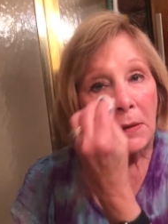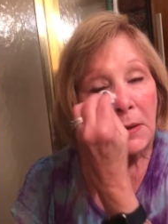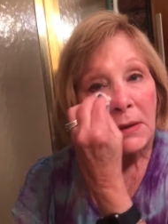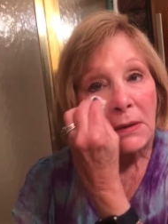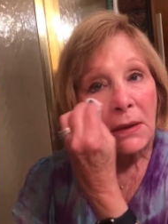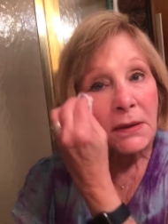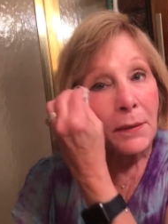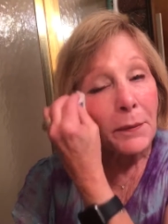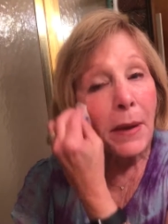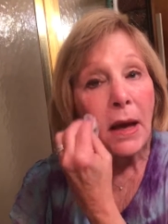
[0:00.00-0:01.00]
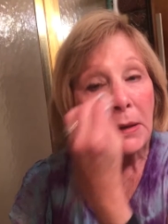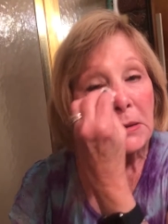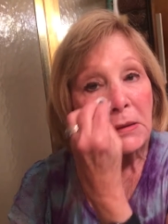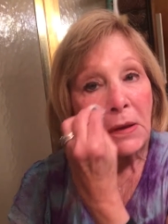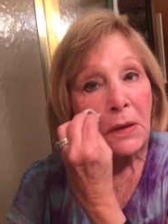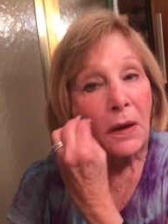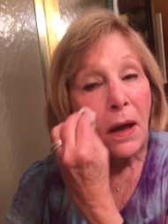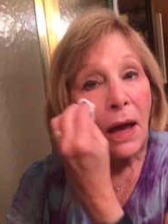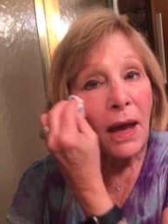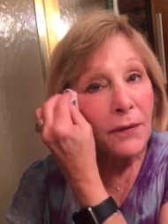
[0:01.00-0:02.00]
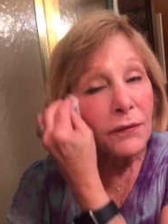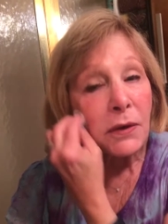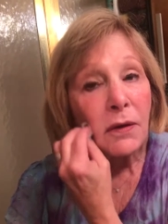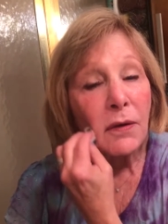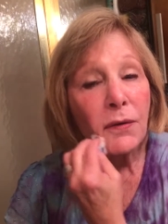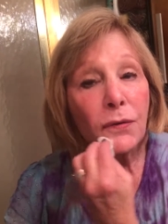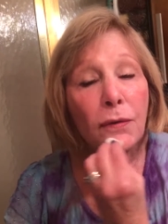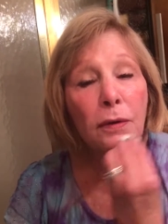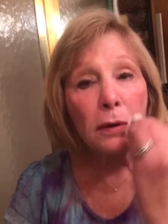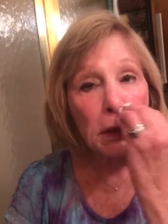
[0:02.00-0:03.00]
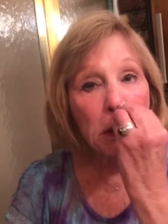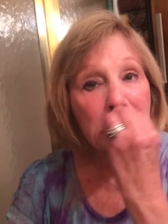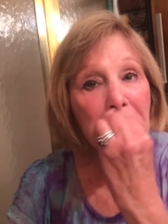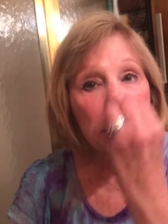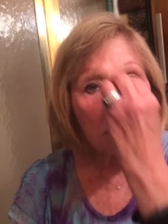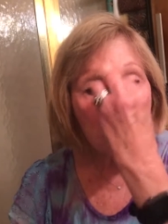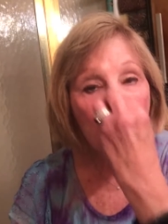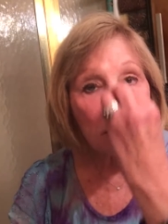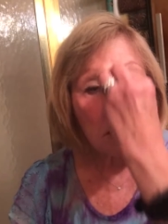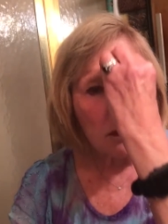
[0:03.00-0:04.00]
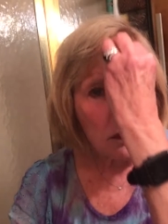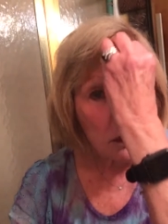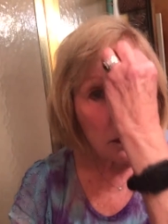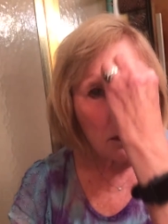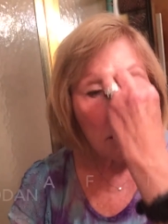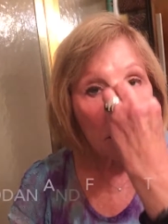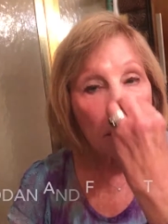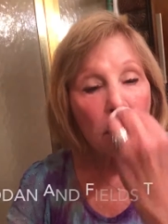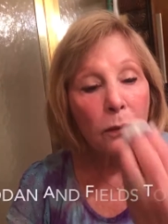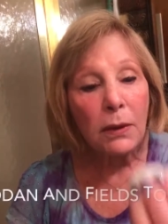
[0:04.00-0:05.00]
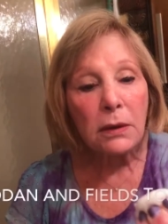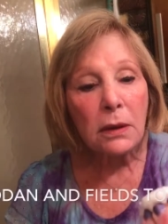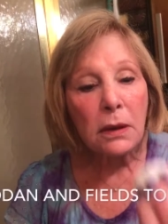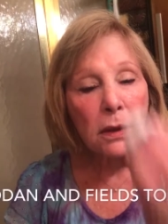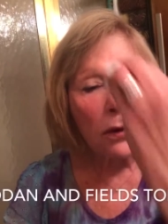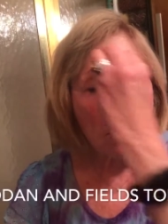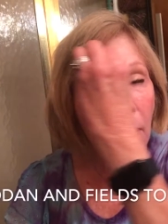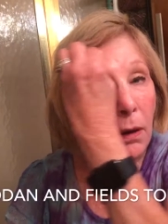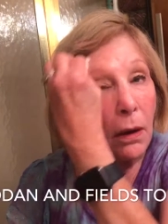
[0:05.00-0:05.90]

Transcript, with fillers: This is a must after you're through cleansing with your